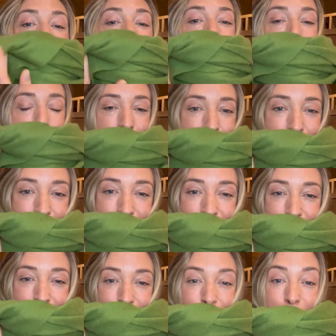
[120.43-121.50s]
up,
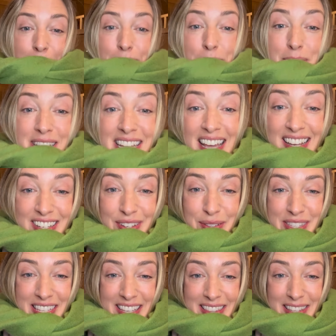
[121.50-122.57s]
protect your
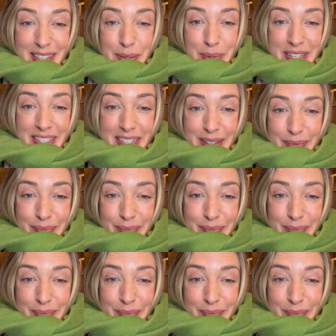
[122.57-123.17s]
skin this winter.